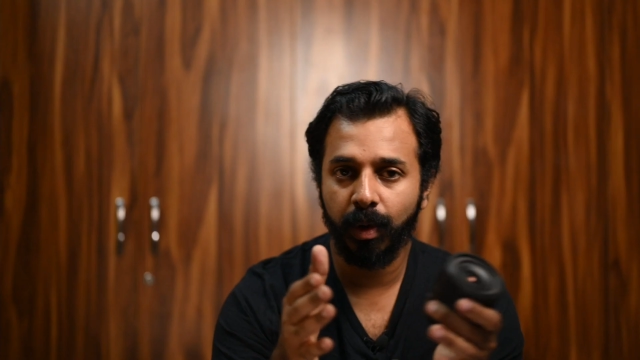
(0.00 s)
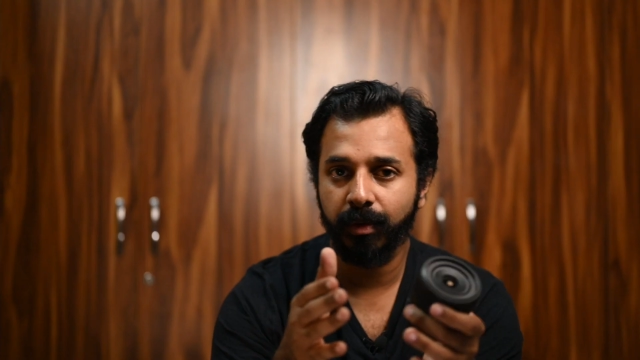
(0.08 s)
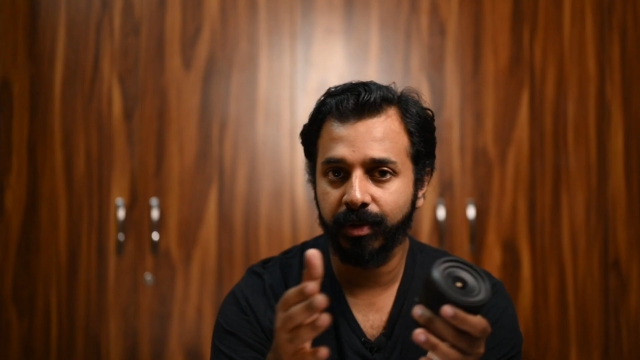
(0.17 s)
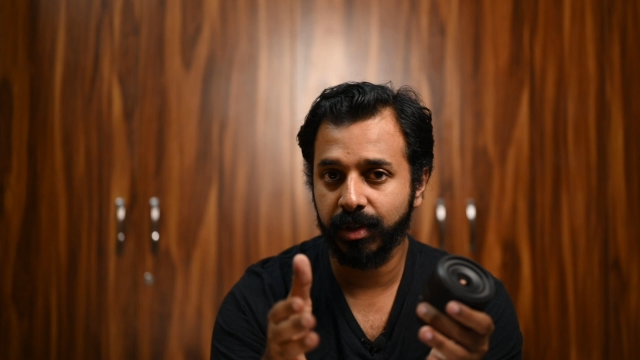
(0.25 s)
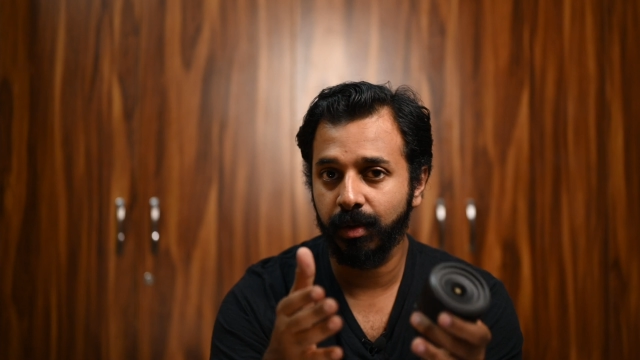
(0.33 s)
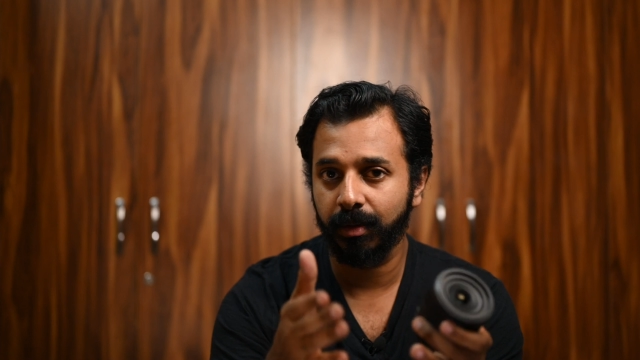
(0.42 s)
off
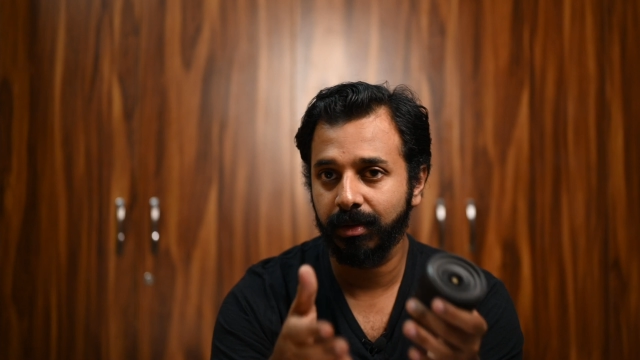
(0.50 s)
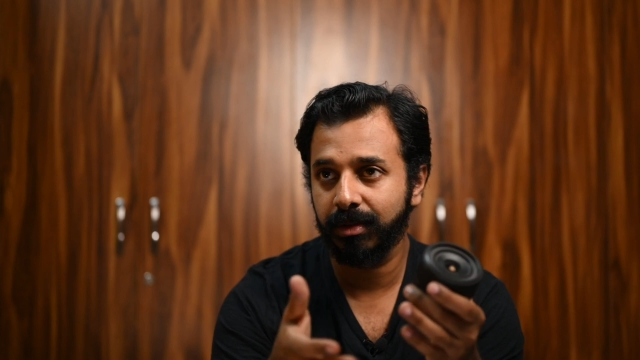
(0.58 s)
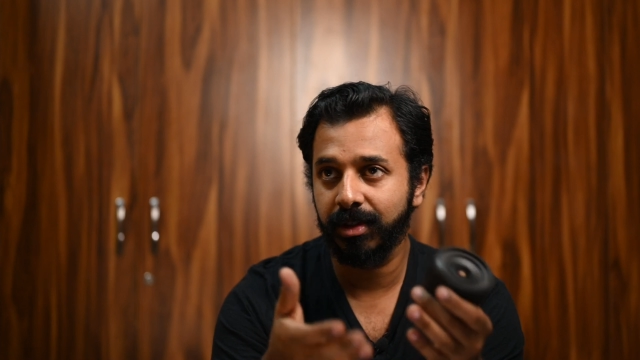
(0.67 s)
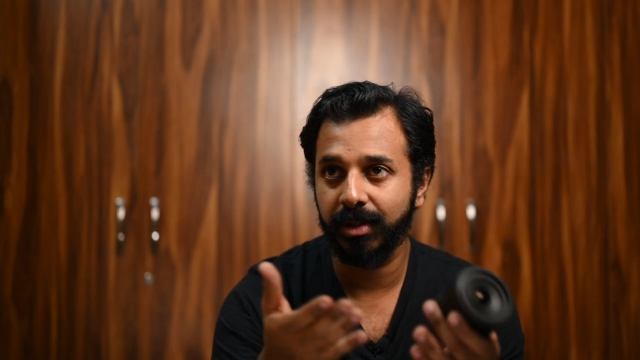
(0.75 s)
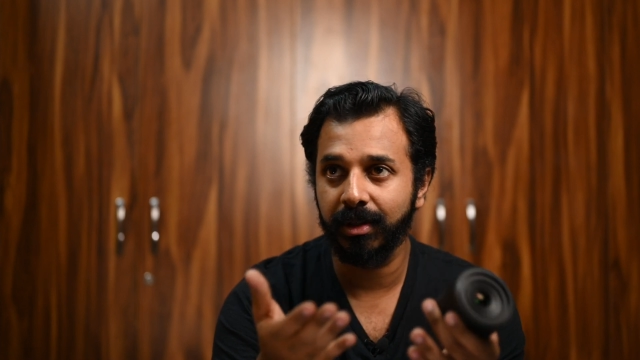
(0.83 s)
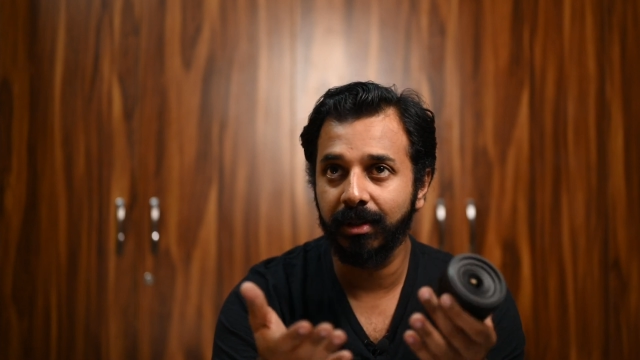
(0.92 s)
is not
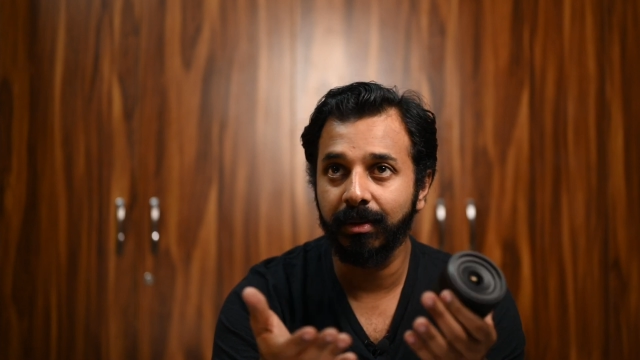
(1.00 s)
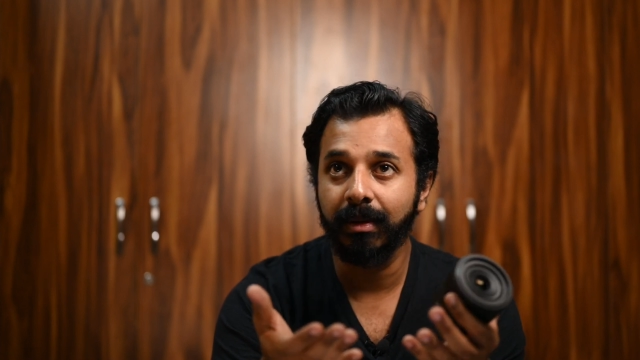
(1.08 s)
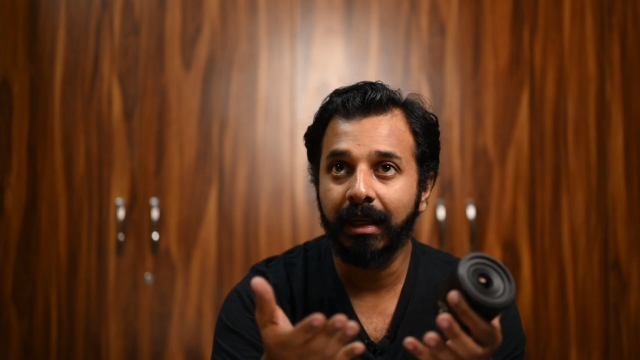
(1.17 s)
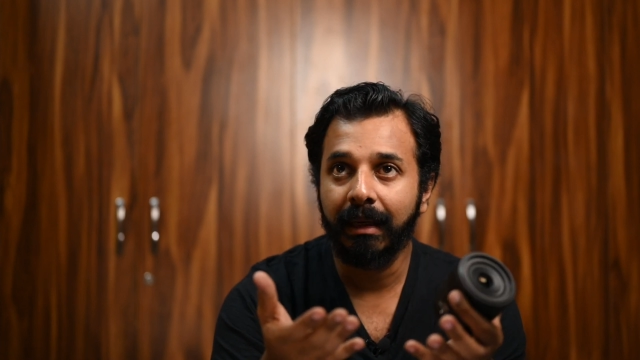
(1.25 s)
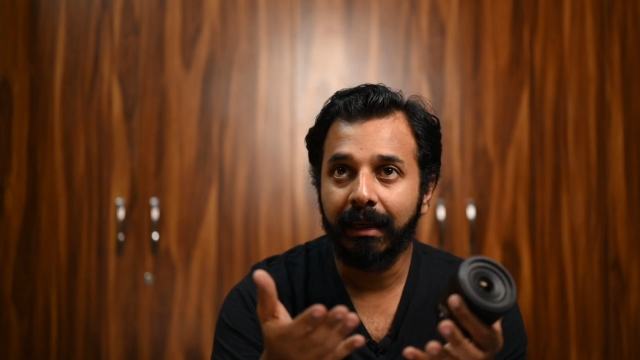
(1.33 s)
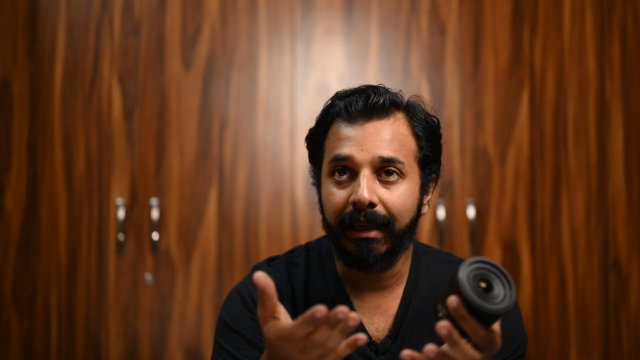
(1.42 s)
too
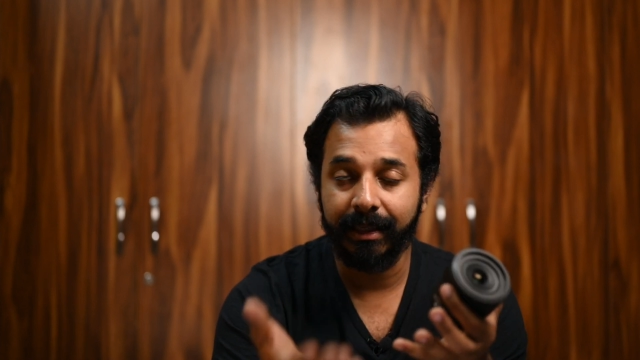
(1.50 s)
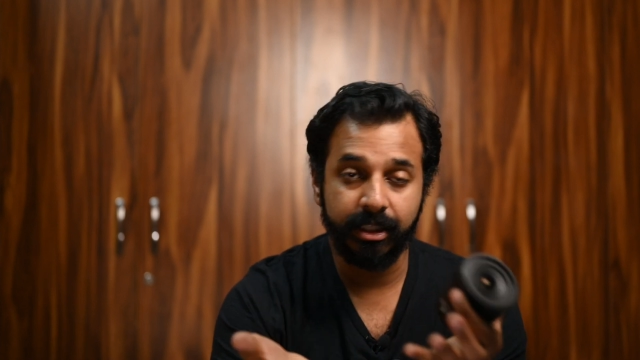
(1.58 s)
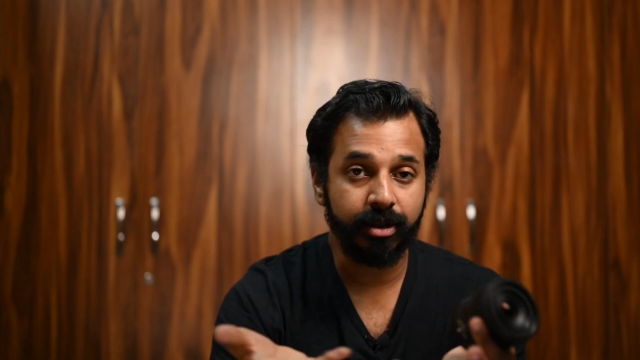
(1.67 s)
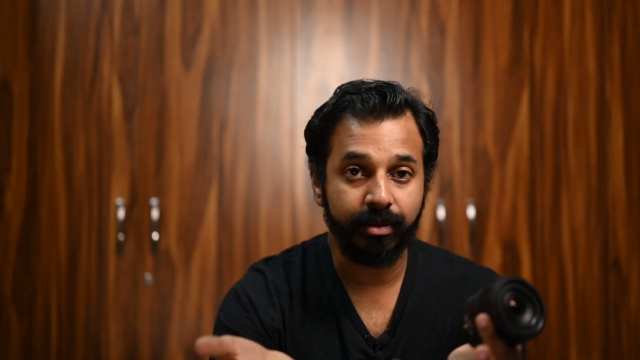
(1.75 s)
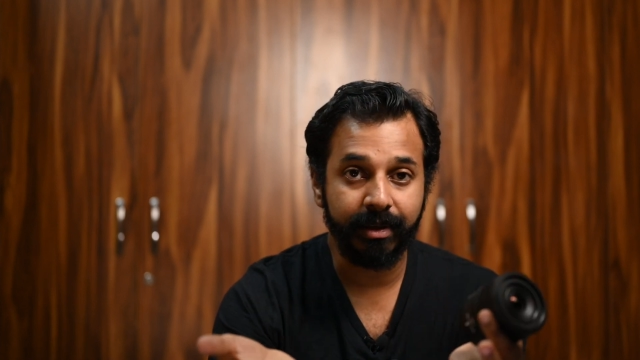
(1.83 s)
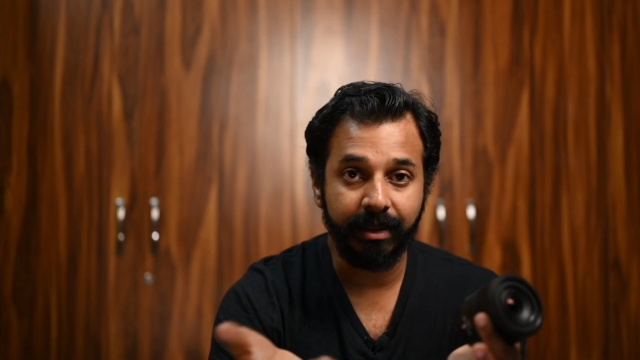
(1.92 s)

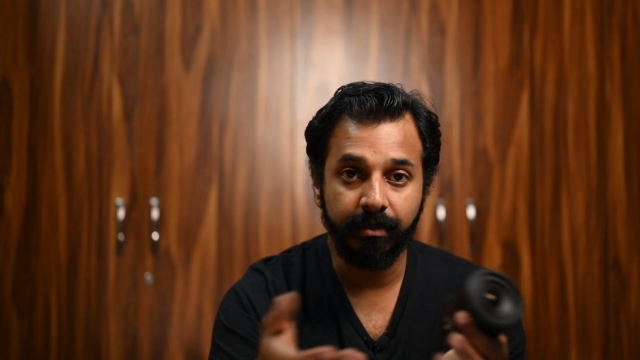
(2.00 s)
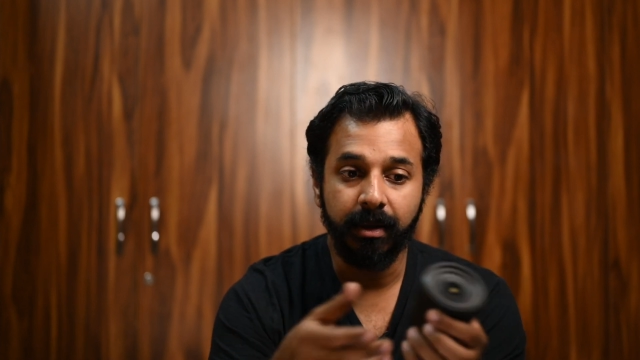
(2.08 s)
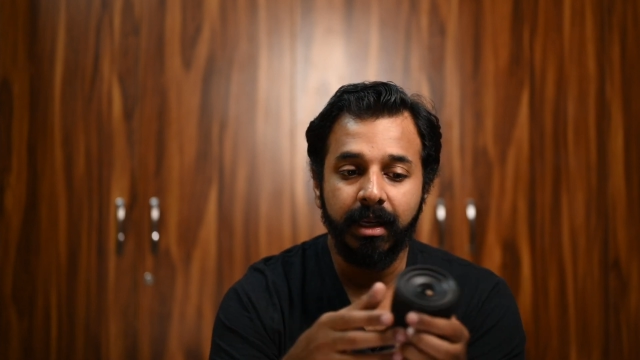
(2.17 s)
extreme.